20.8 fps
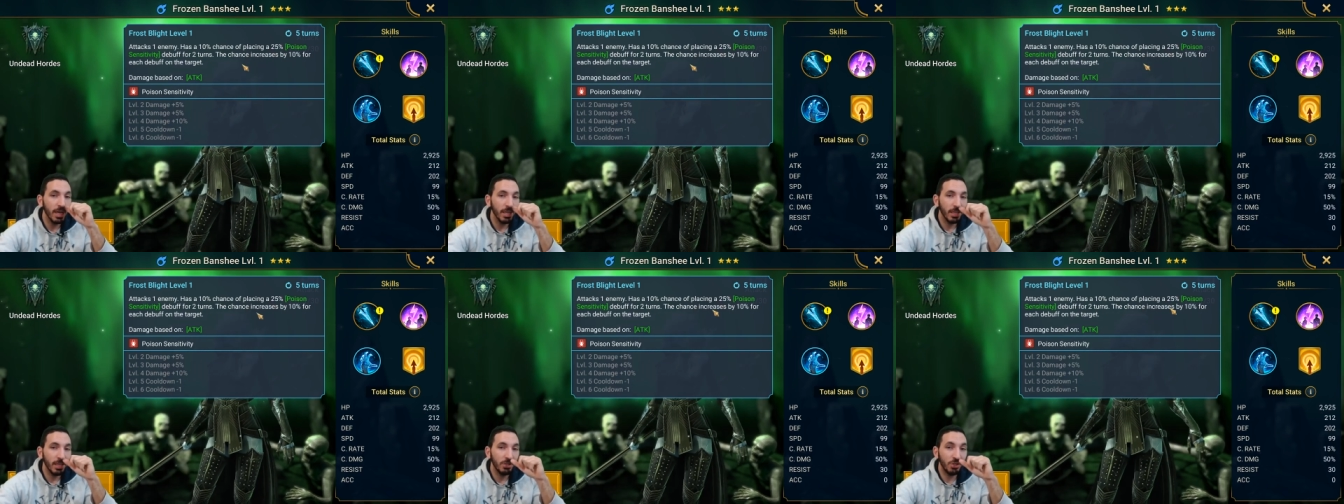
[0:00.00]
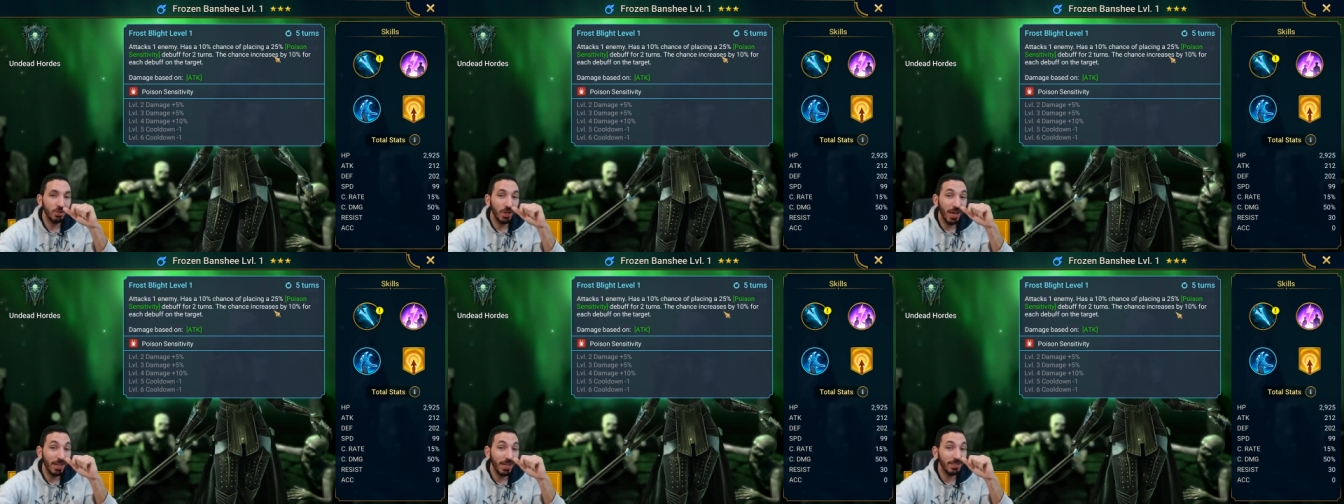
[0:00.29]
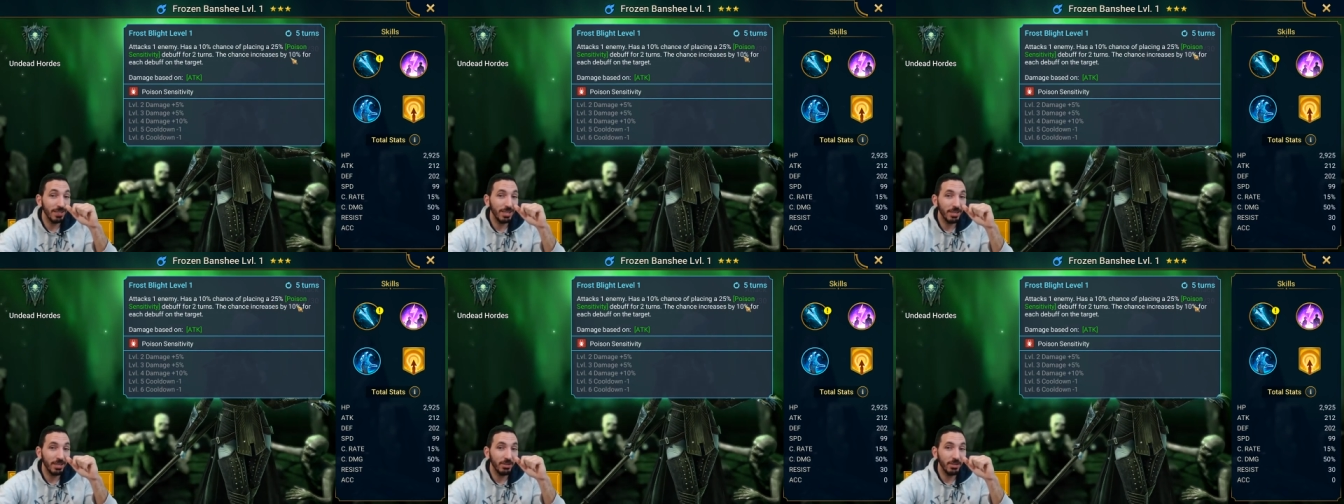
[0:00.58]
The
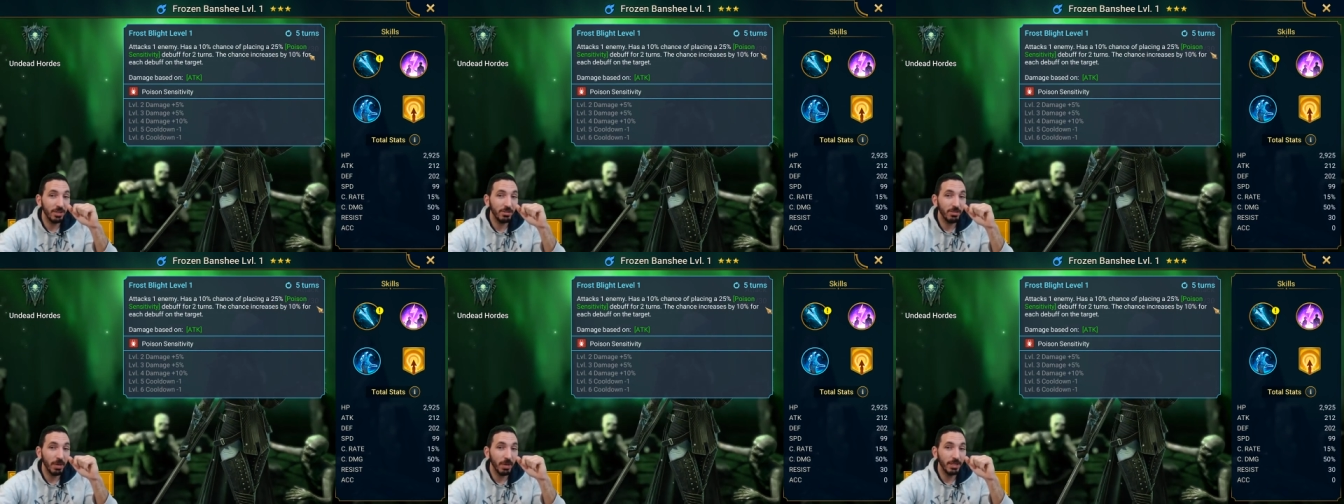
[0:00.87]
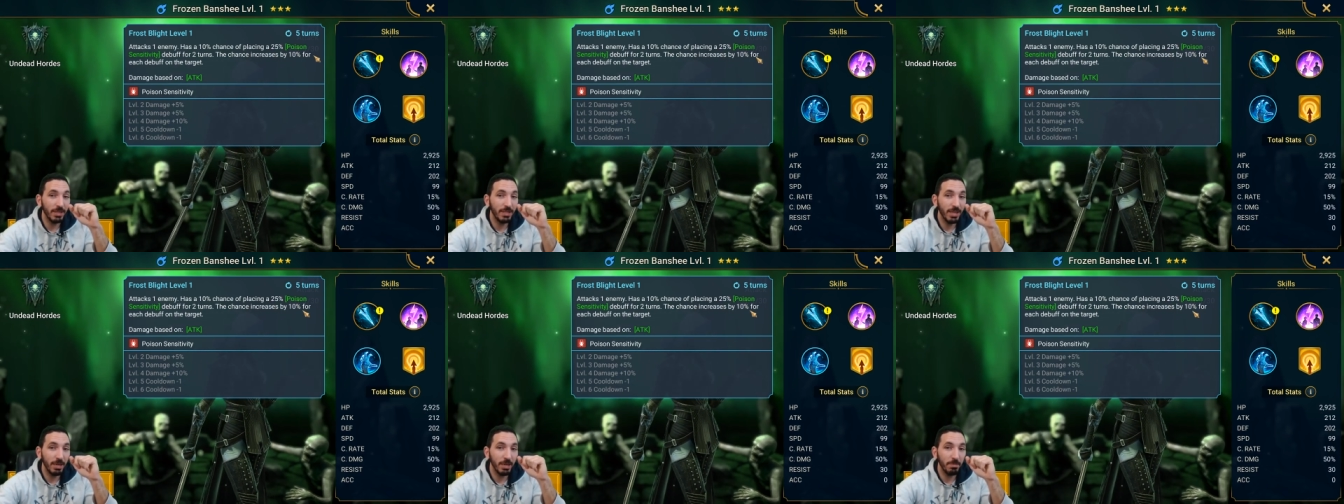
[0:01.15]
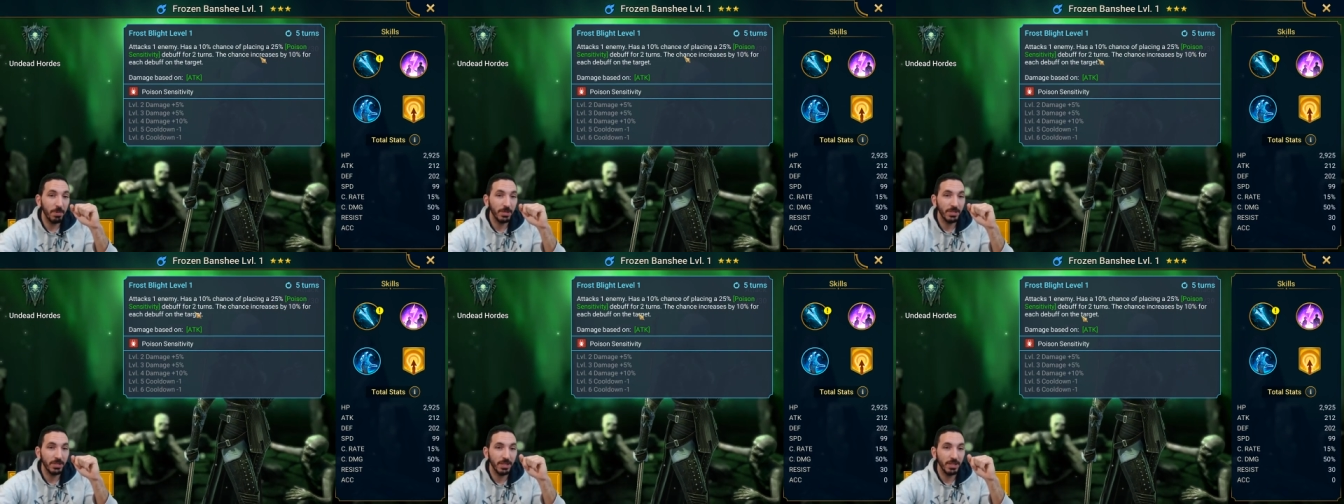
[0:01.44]
chance increases by
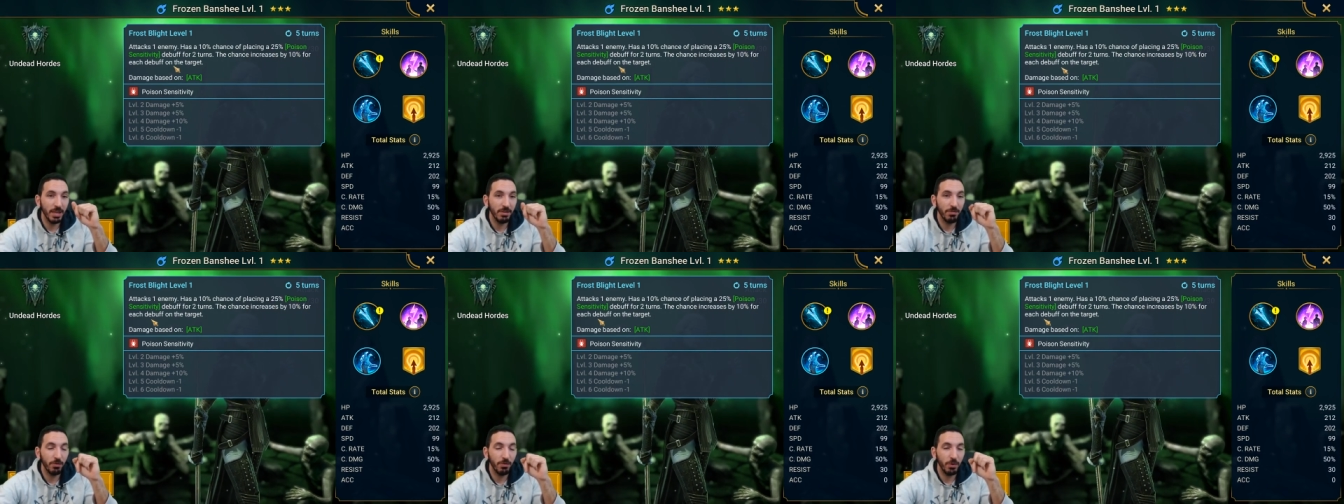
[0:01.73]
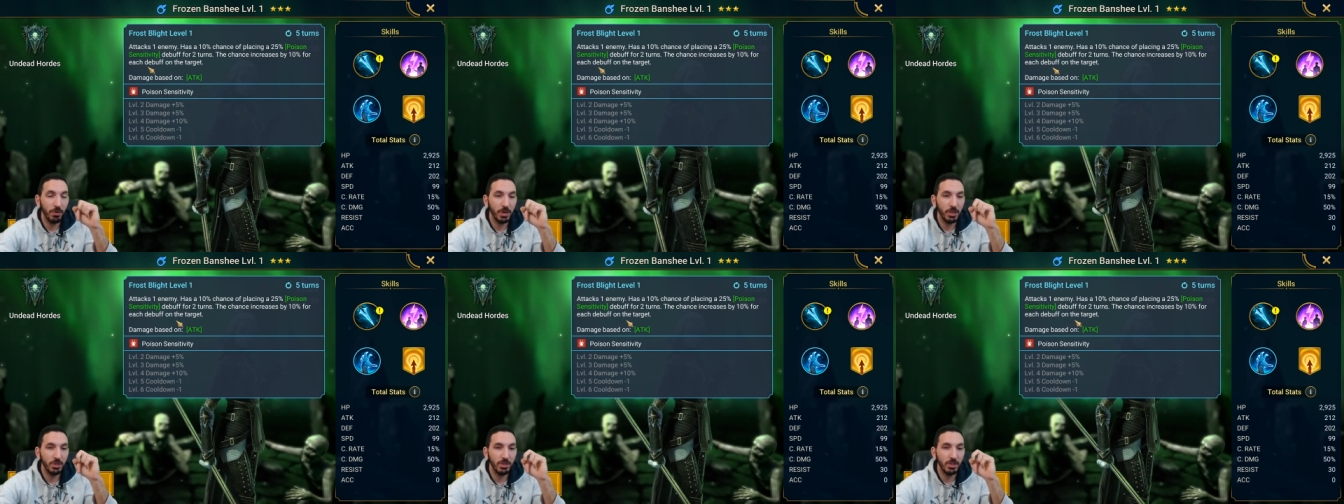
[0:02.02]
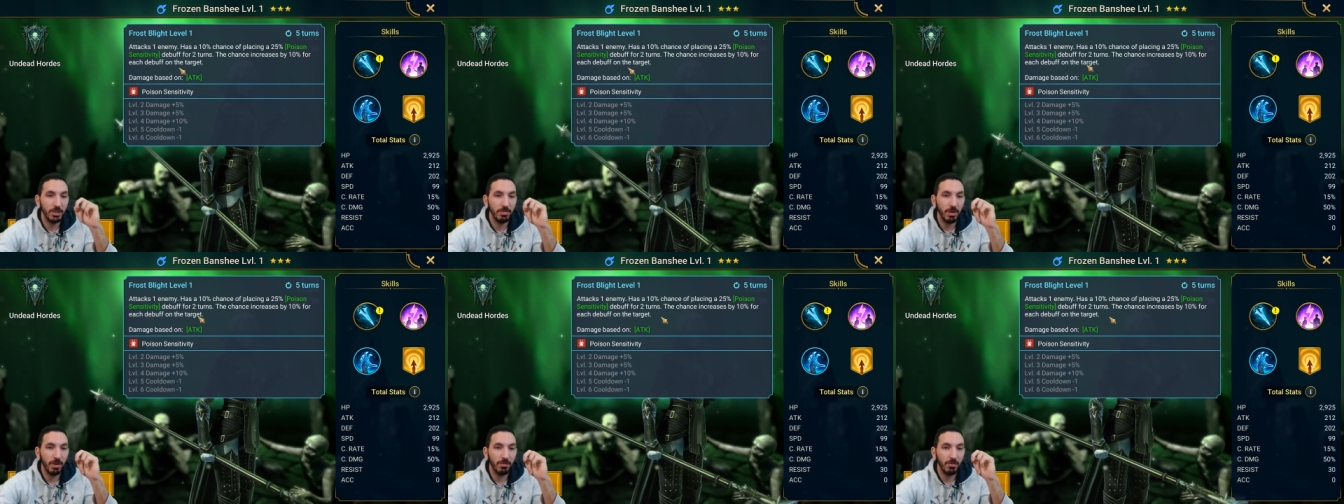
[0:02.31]
10% for each
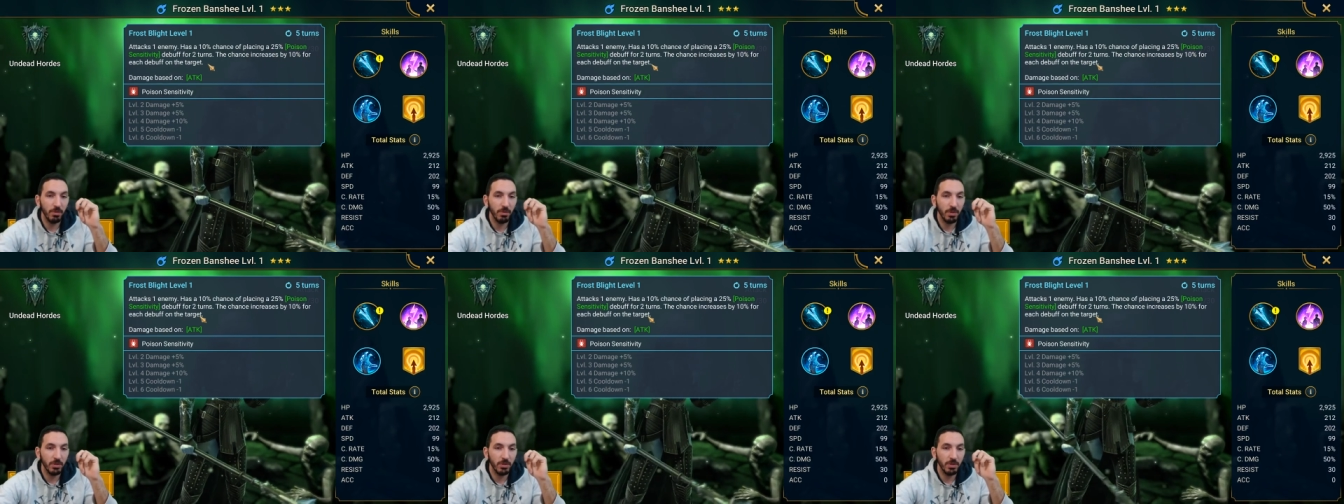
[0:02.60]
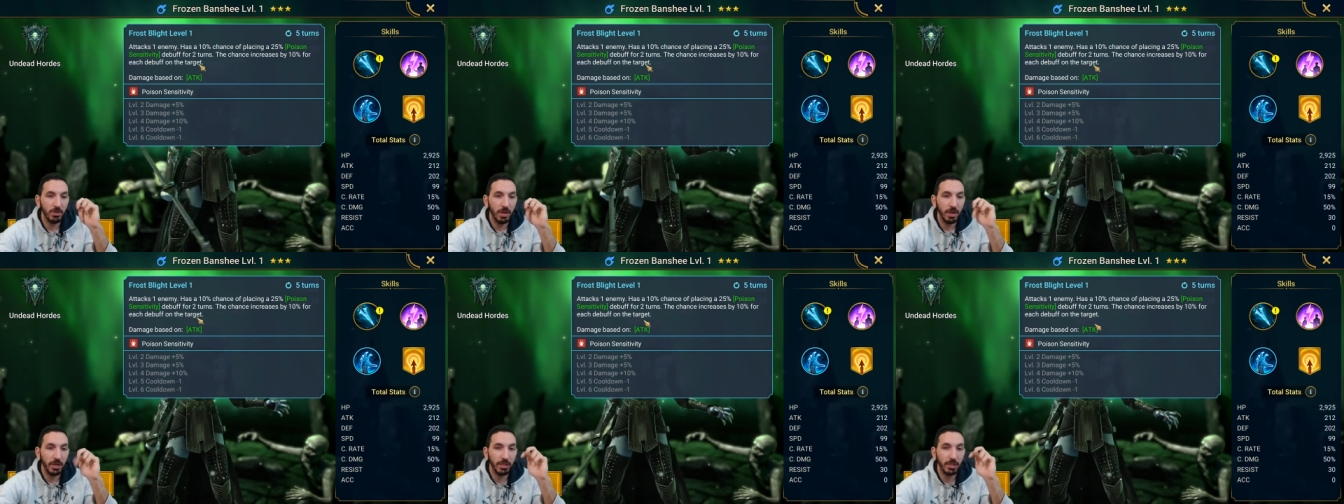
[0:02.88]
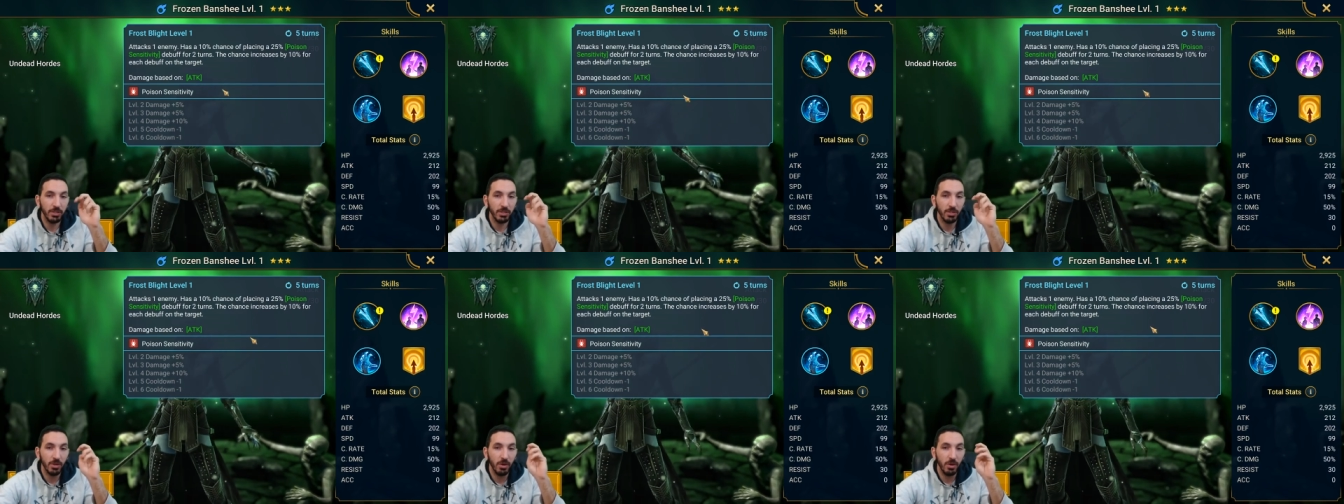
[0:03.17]
debuff on the
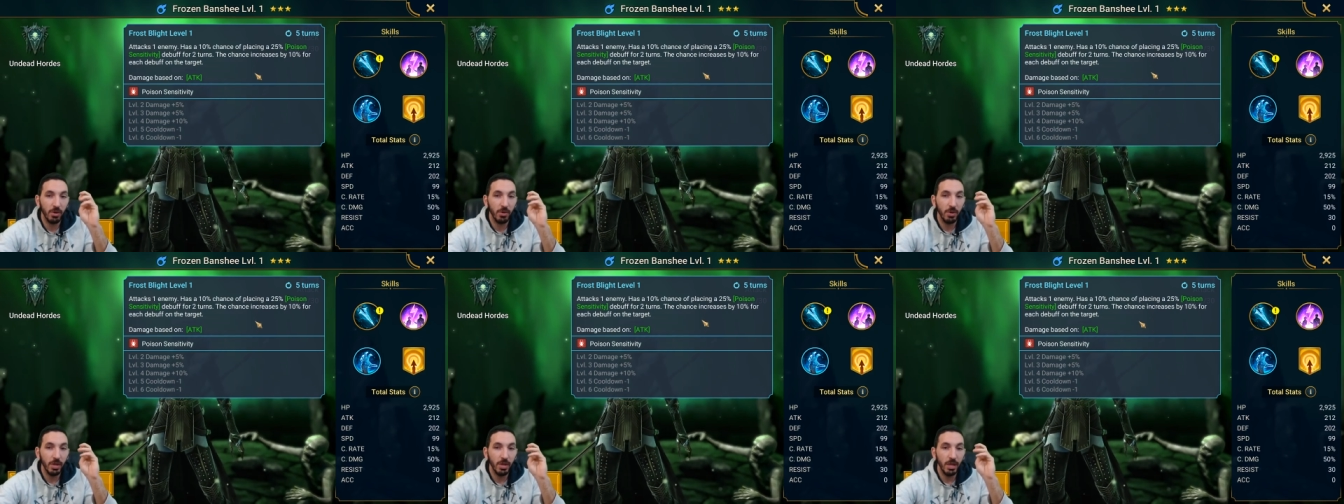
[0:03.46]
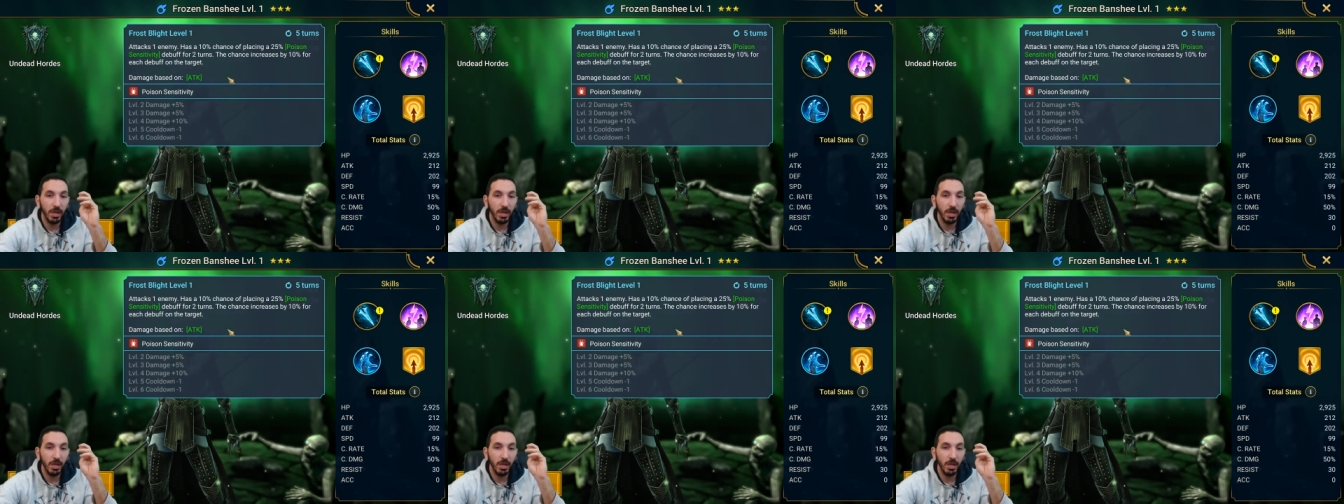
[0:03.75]
target. So